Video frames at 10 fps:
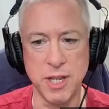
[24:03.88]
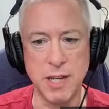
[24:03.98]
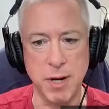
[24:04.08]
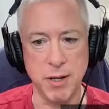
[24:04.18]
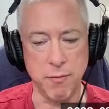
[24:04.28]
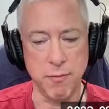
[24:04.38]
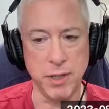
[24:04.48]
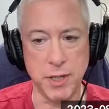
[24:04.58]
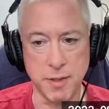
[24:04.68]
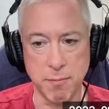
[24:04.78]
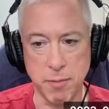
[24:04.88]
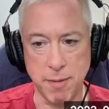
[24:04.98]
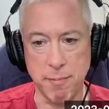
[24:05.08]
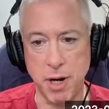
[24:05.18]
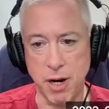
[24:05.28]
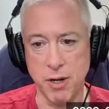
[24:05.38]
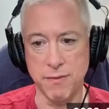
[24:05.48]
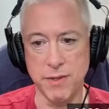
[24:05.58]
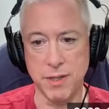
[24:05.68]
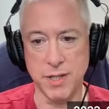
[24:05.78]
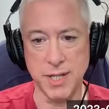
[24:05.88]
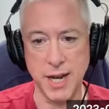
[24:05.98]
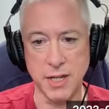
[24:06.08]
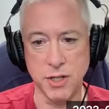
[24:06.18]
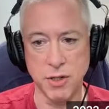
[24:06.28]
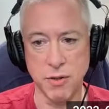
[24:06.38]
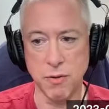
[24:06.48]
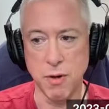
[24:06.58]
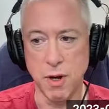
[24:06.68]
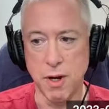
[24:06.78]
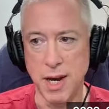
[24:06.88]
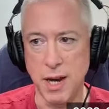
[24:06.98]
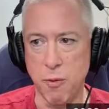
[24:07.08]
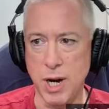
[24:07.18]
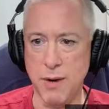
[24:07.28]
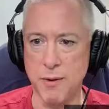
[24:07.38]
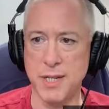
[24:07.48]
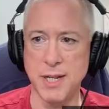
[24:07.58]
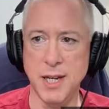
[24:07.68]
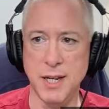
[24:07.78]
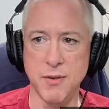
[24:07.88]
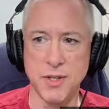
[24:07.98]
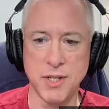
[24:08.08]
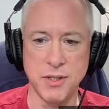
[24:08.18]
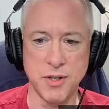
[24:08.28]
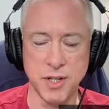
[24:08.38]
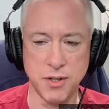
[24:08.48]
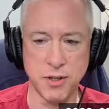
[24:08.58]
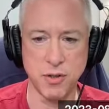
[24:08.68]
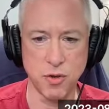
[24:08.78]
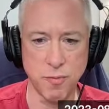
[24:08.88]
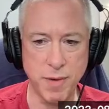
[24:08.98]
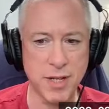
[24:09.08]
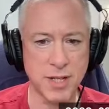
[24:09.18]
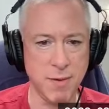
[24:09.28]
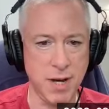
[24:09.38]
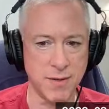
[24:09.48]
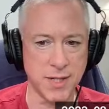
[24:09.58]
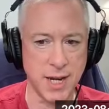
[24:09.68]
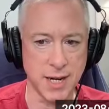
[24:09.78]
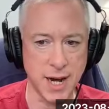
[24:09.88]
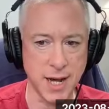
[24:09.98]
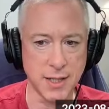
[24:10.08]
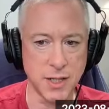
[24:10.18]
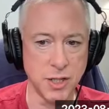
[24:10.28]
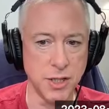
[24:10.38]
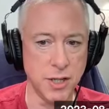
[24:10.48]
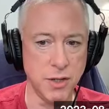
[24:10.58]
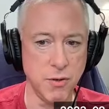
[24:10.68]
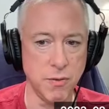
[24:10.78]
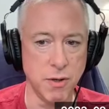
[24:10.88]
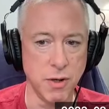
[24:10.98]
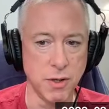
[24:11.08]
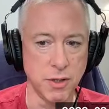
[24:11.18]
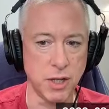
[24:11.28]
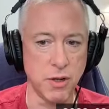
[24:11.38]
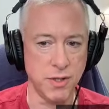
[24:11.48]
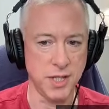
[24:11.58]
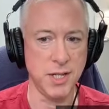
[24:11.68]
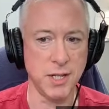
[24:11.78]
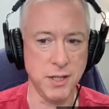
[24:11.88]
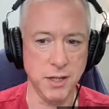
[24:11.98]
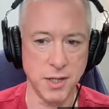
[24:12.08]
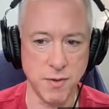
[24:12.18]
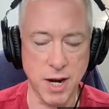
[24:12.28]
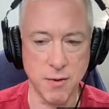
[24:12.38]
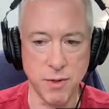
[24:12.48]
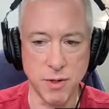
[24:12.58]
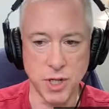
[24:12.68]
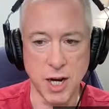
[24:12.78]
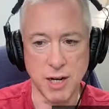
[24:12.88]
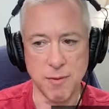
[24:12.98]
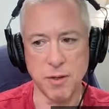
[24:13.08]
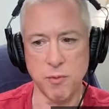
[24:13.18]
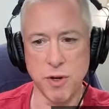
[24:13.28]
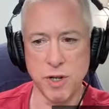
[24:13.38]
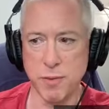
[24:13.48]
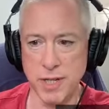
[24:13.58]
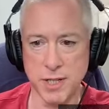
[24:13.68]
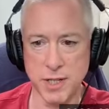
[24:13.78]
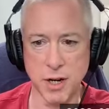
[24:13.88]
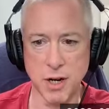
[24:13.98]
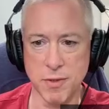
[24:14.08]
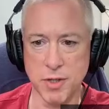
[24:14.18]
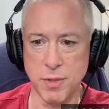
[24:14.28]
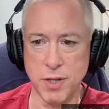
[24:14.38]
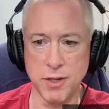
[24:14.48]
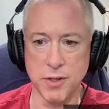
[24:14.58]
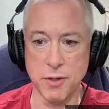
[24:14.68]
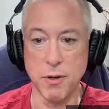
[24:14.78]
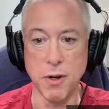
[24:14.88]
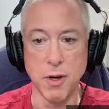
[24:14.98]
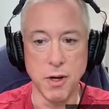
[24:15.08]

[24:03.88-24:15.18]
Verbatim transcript: think about it, it really is a, a part of the design too. And what I was thinking was there's a tremendous amount of psychology that you that goes into this, right? When you're talking about where you place the garbage bins or